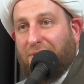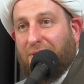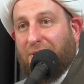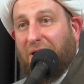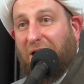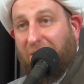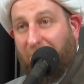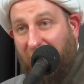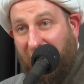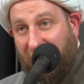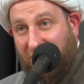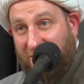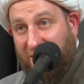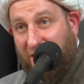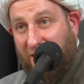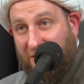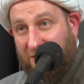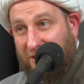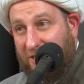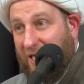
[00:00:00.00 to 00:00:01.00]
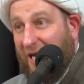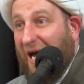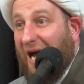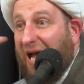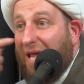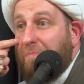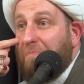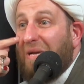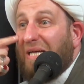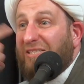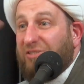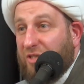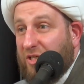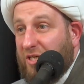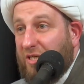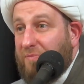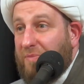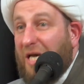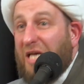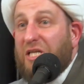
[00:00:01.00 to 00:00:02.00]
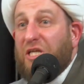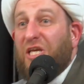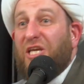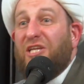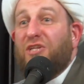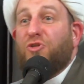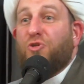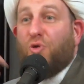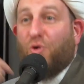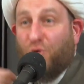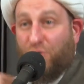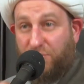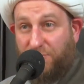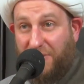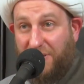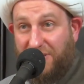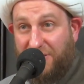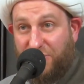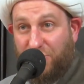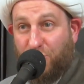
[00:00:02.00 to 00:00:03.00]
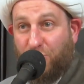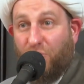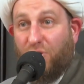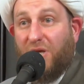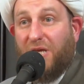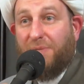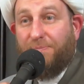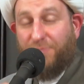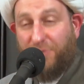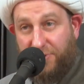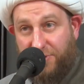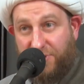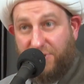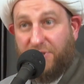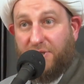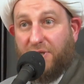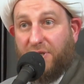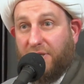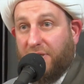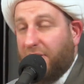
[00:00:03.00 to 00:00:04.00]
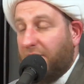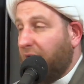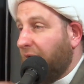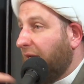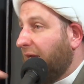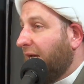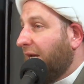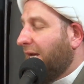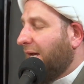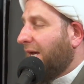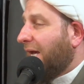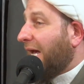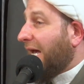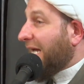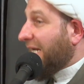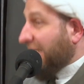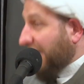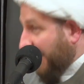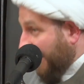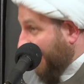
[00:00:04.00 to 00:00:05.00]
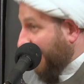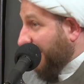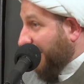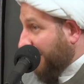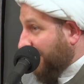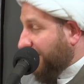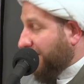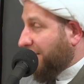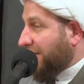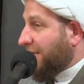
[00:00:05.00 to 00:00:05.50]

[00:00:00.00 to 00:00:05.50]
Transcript: al-Baghdadi. I met him and he told me the story personally. And he,